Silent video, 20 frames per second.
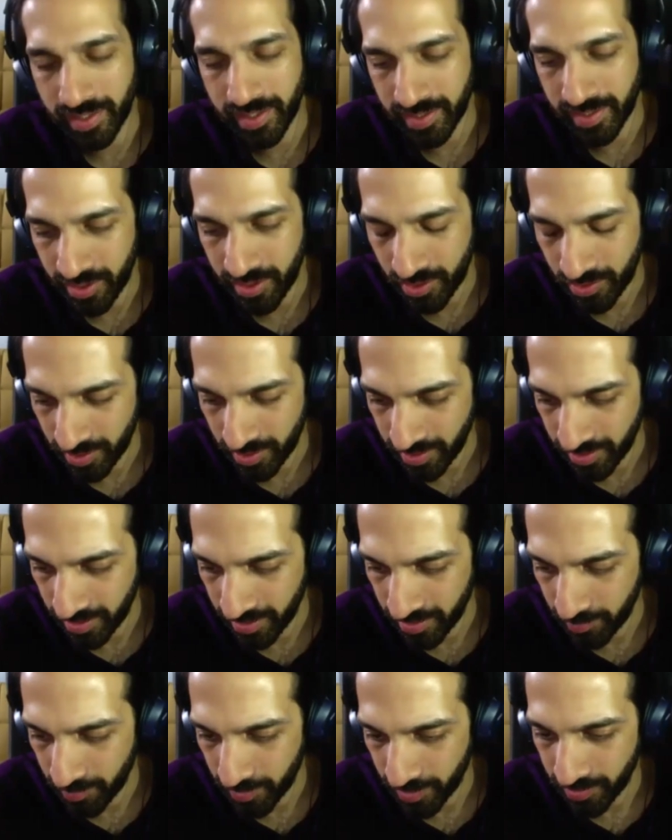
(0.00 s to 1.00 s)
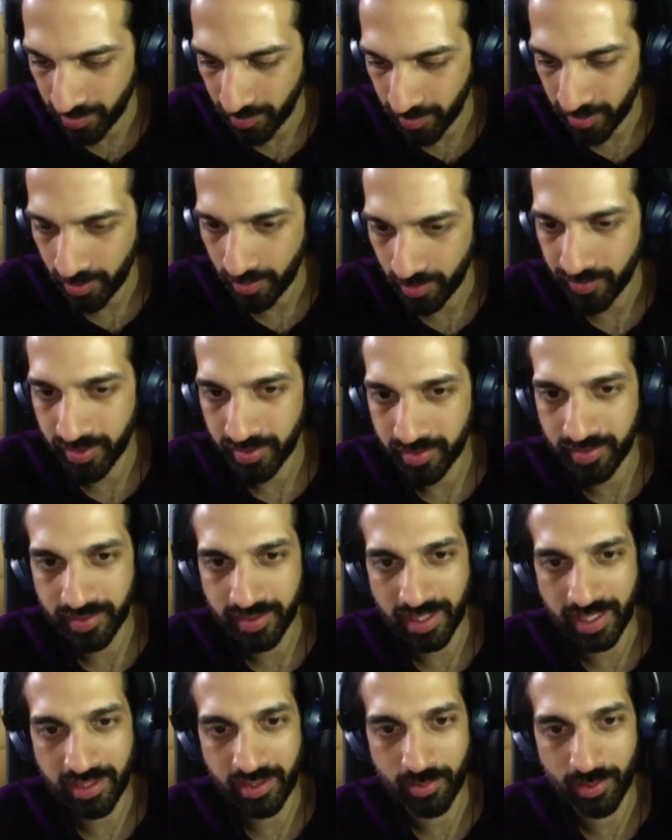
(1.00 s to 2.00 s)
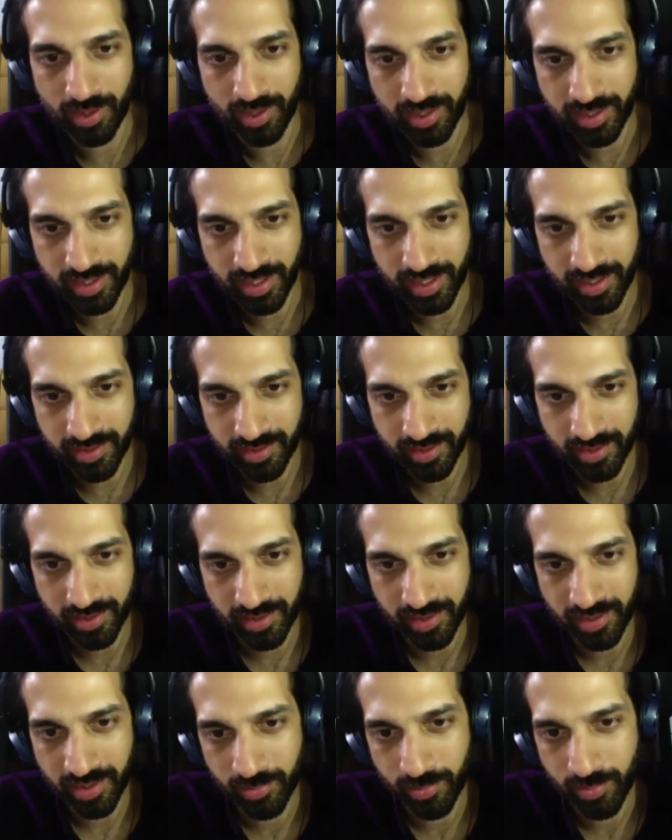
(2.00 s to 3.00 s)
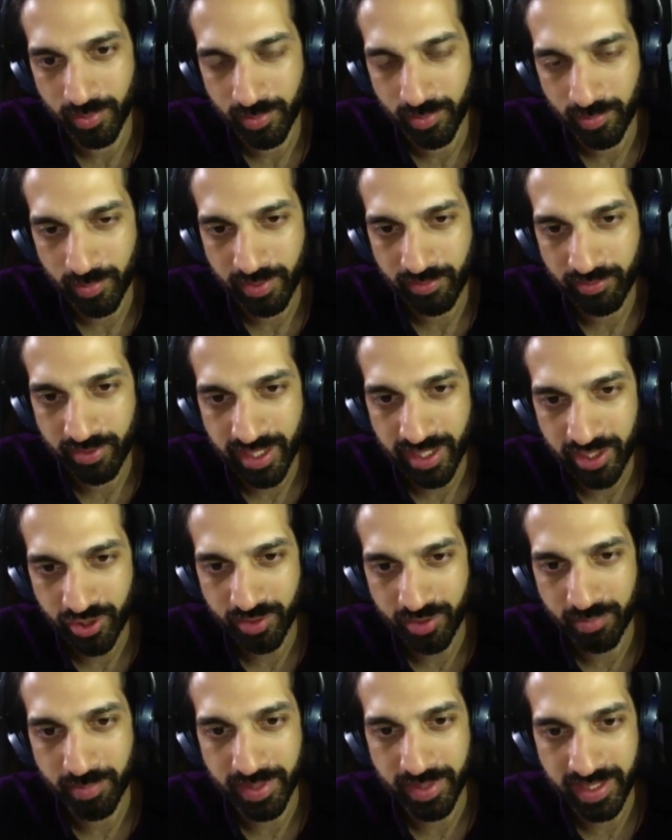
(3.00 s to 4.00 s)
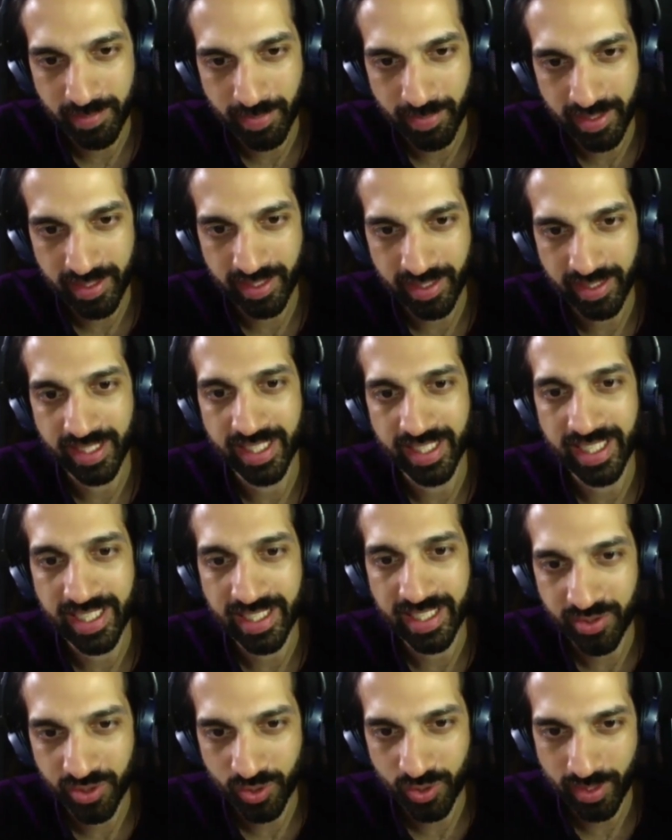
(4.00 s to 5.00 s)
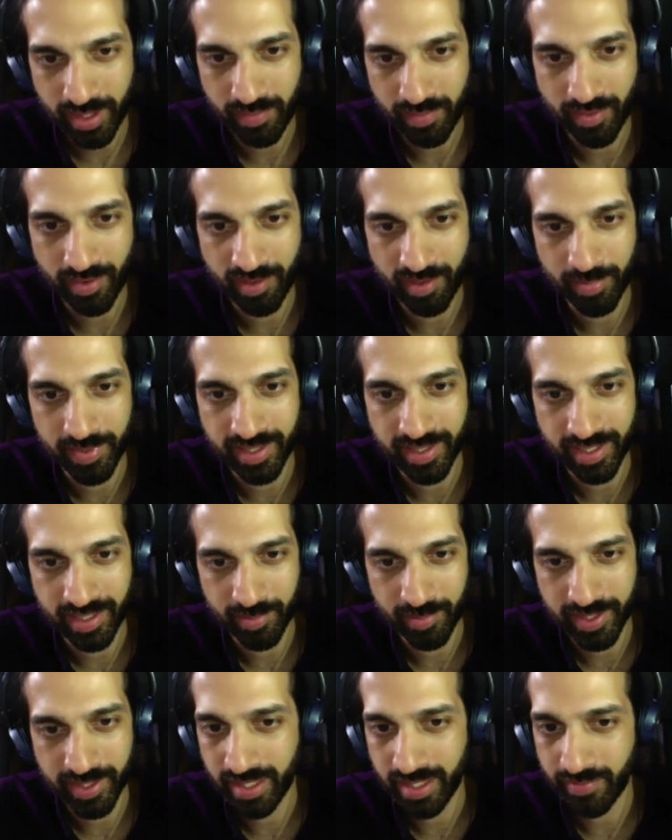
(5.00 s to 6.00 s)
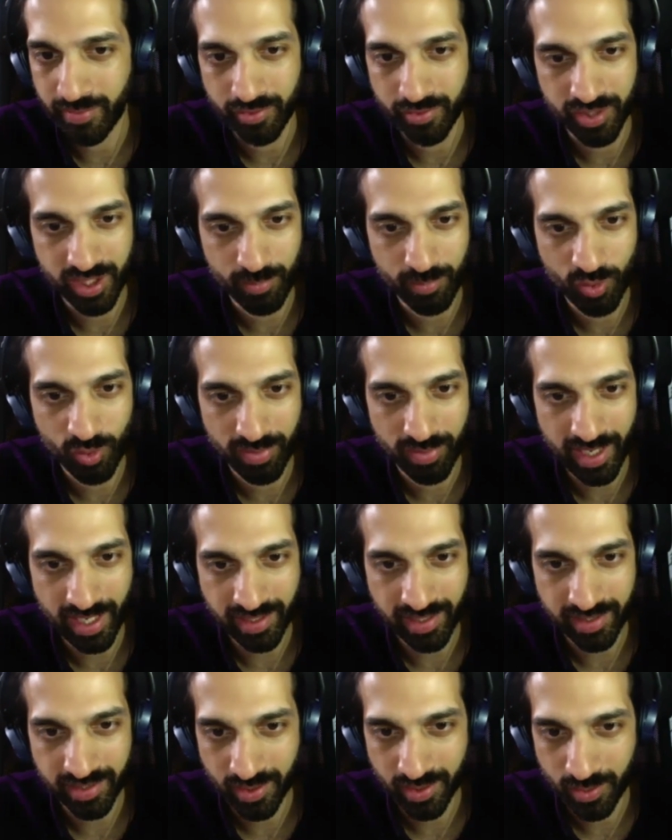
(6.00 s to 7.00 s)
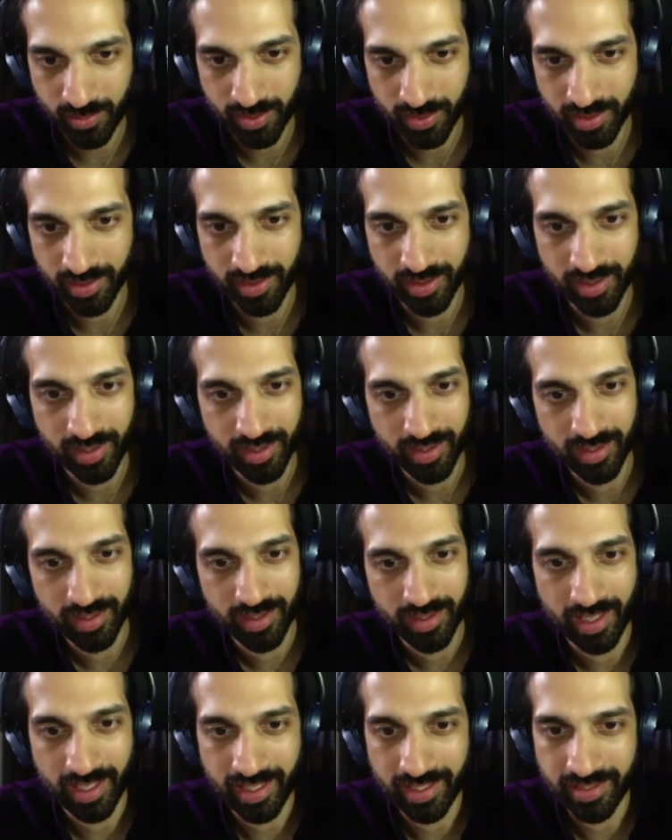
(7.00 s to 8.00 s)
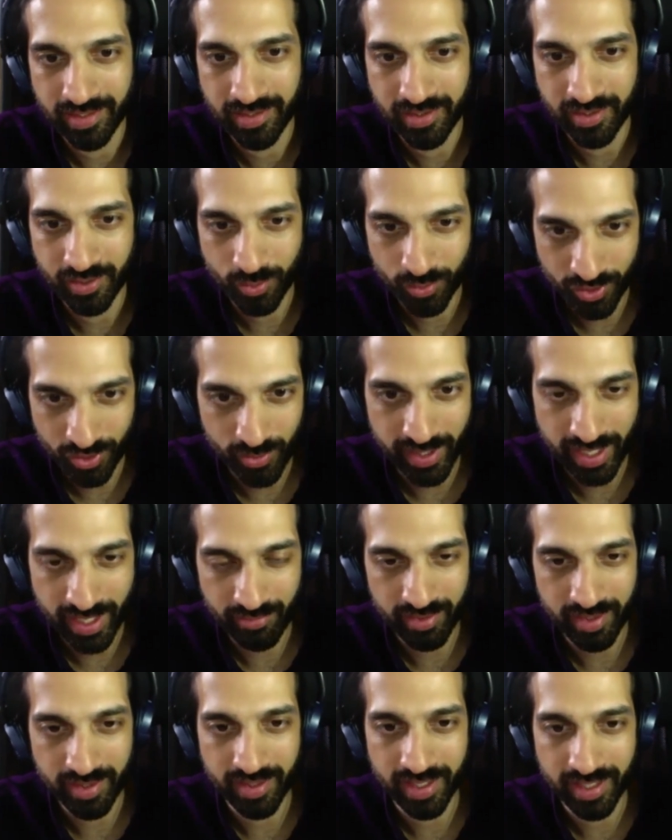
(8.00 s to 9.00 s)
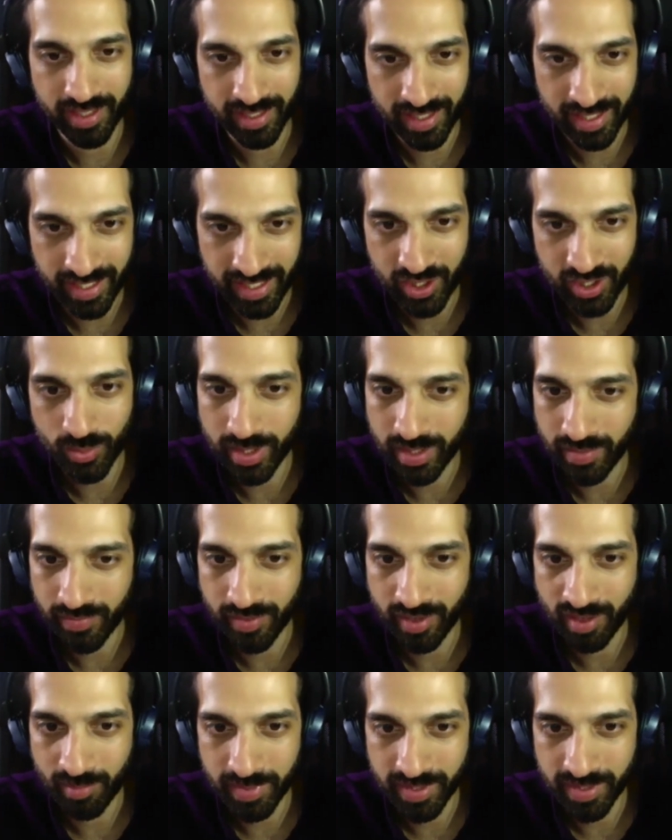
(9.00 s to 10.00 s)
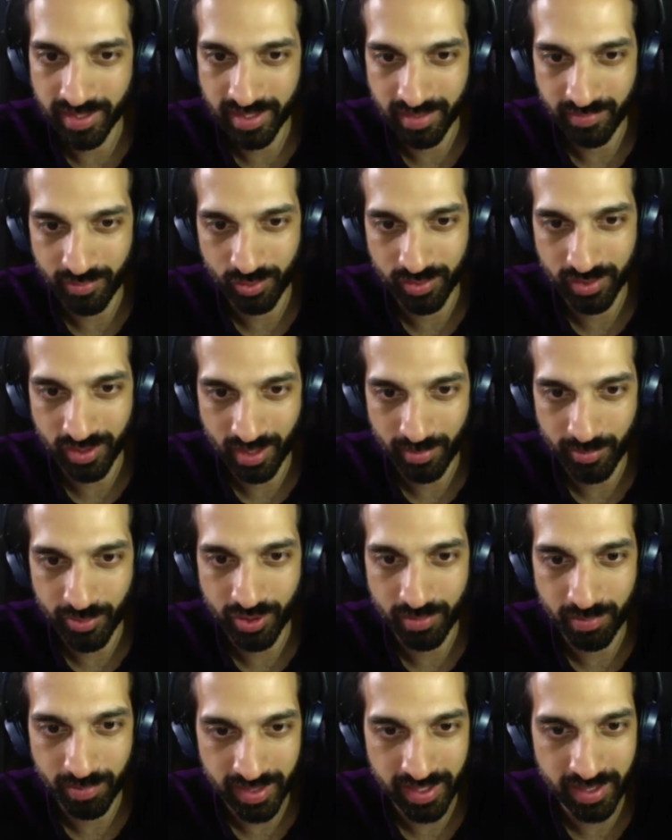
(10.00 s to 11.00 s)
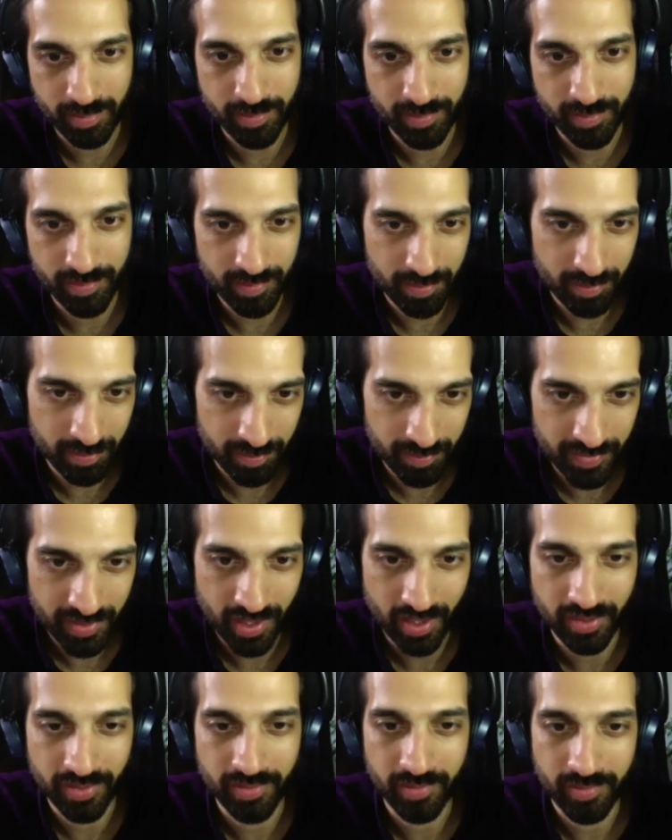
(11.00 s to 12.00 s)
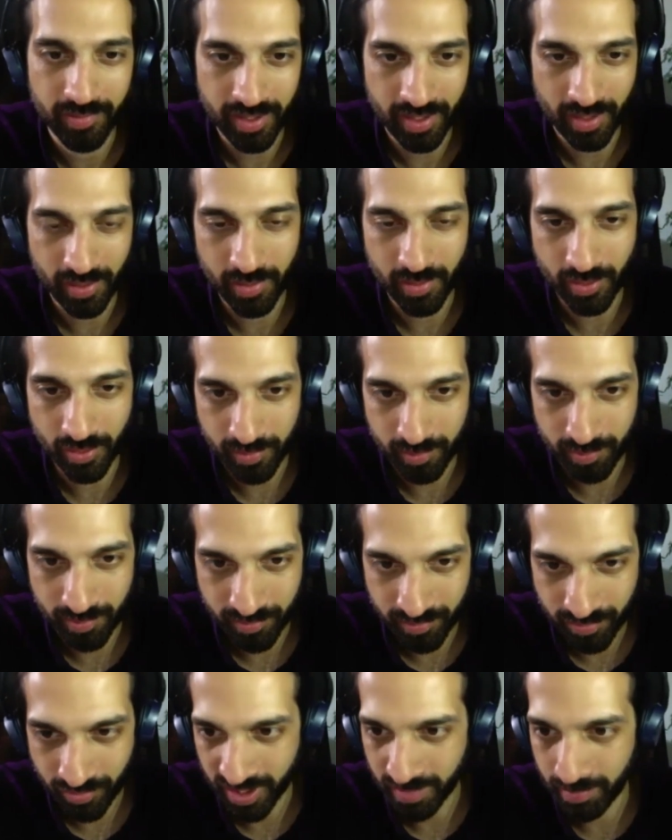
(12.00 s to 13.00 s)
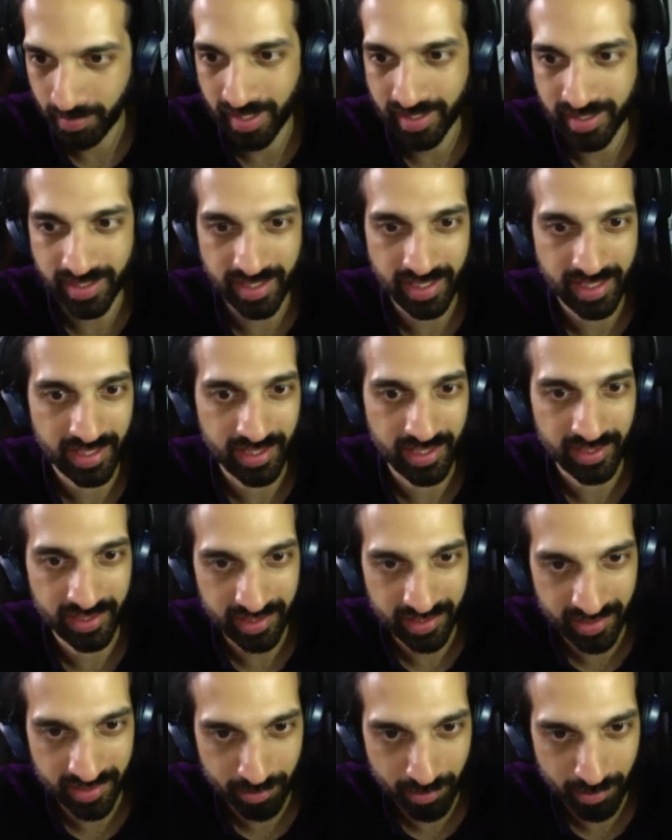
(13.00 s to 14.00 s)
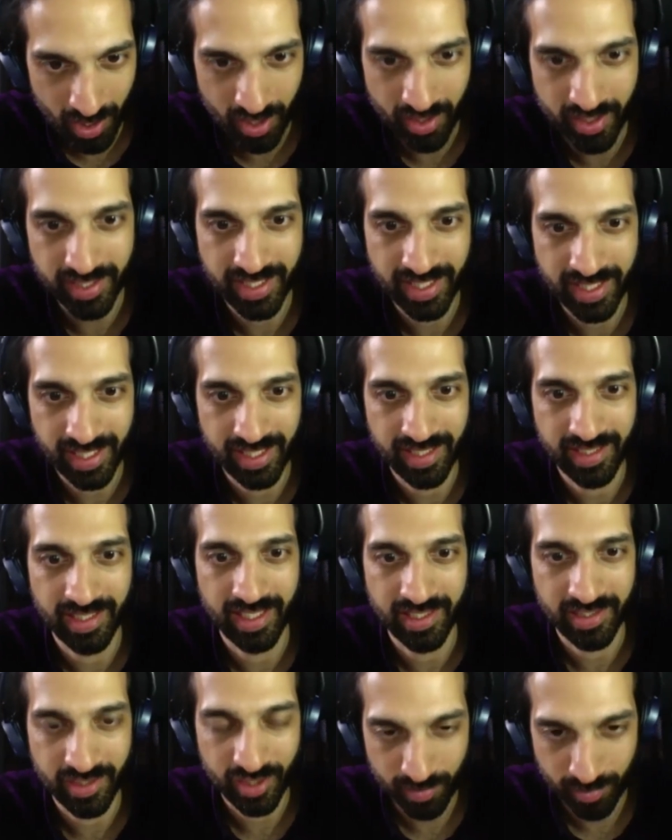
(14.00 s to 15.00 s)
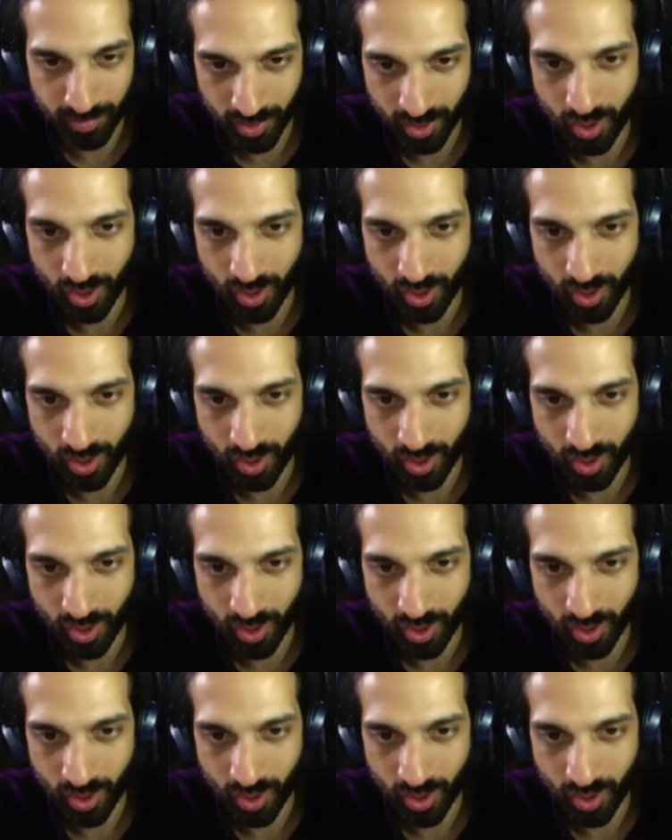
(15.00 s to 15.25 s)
it's interesting because I mean, I often say to architects that you know we really should be spending at least 25%, particularly if you're a small practice owner mm. and you're doing everything. At least 25% of your time should be done, you know, on prospecting and marketing and